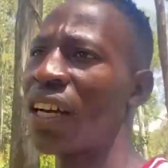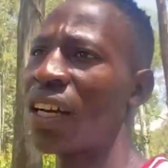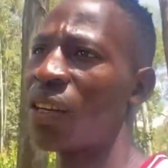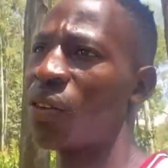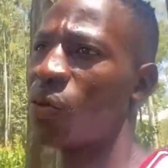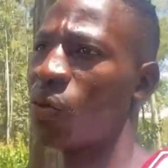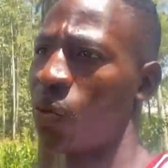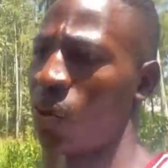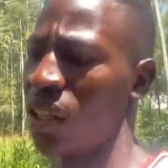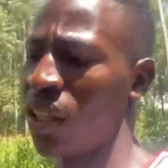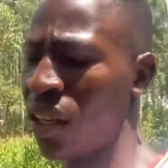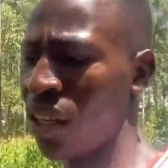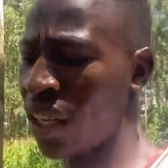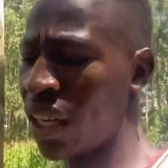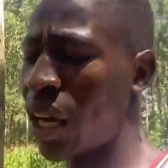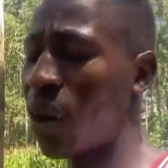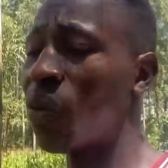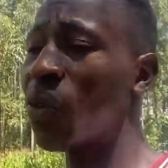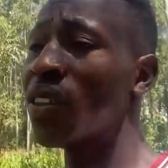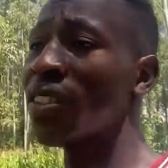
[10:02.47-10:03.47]
unwell.
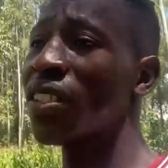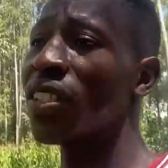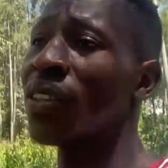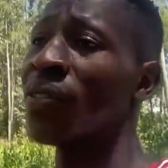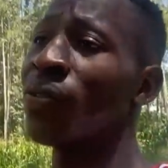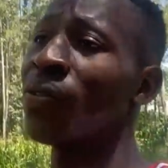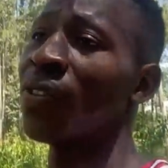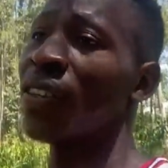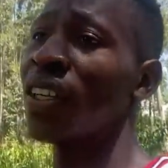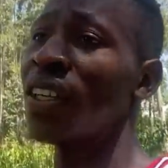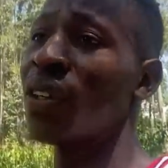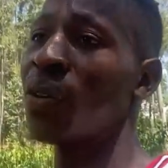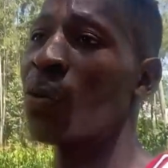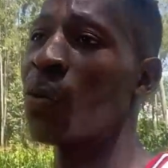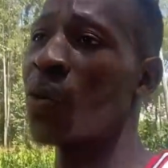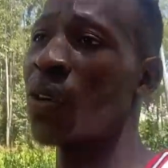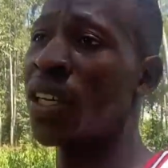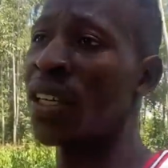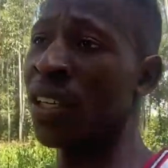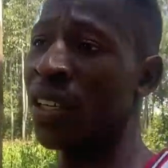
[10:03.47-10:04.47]
I wasn't feeling
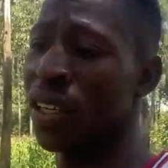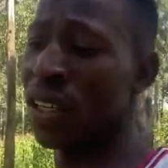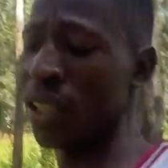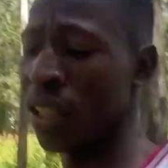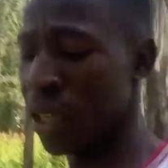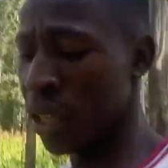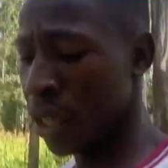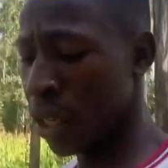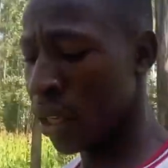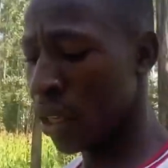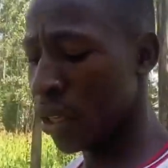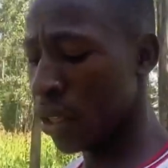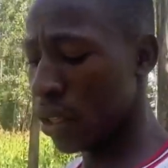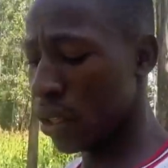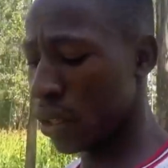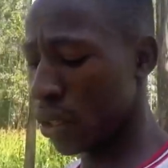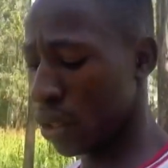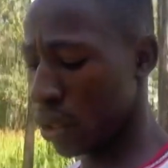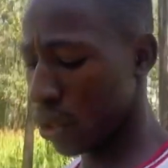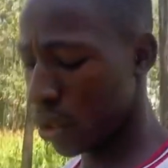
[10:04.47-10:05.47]
well.
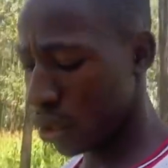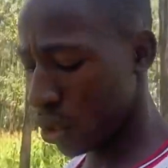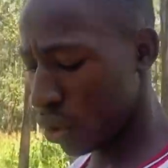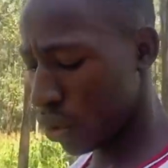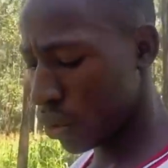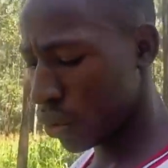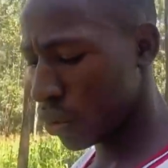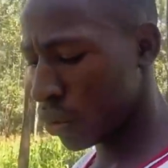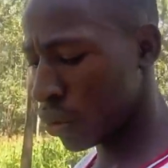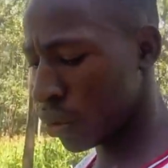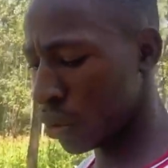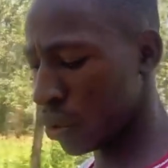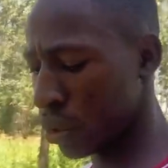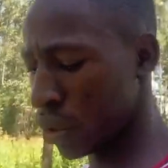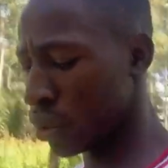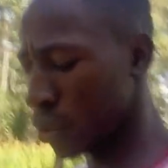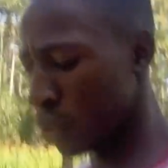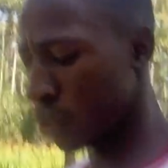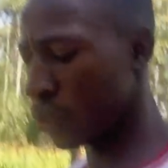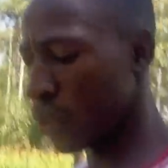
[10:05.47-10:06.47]
So
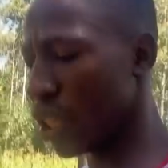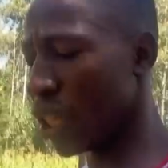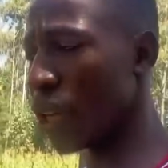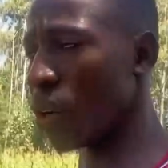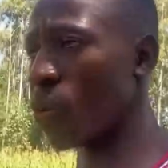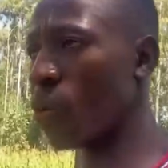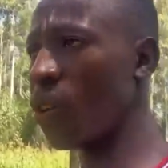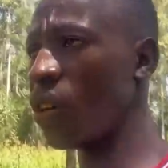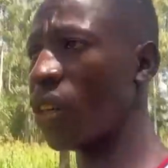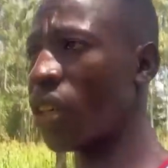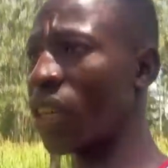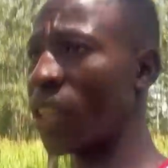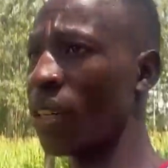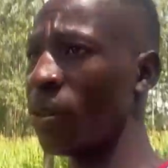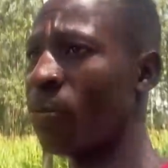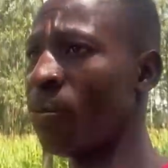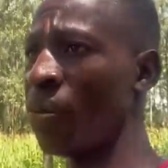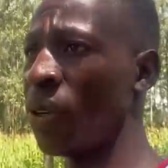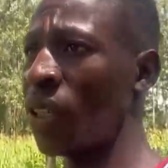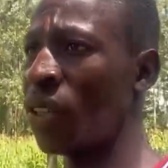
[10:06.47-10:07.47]
when I woke up,
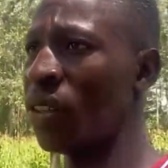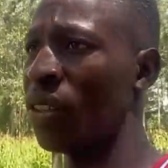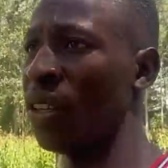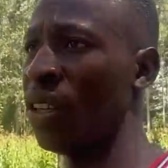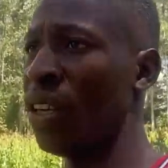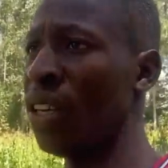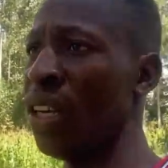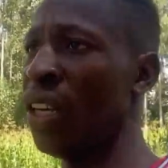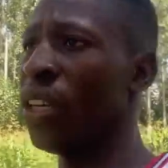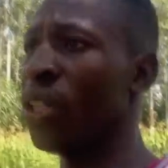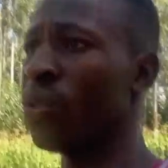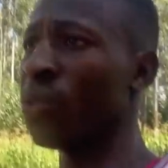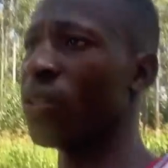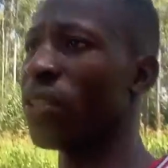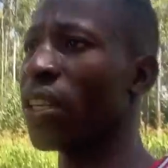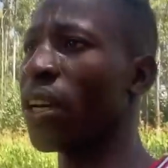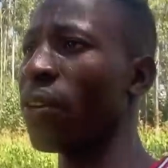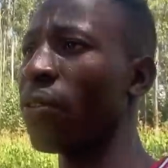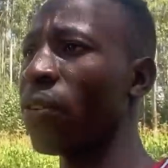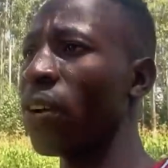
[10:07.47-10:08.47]
it was
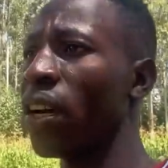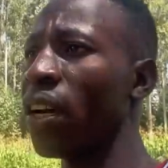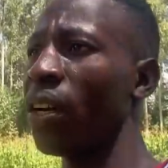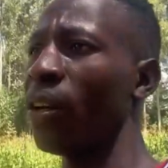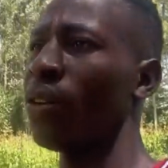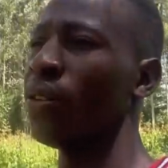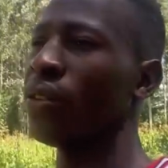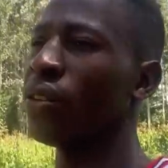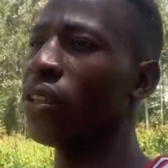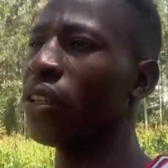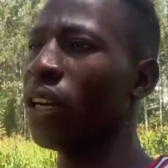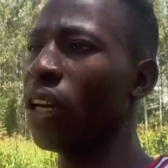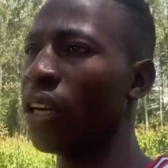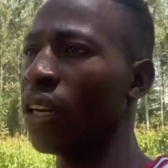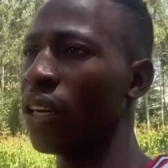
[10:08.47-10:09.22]
around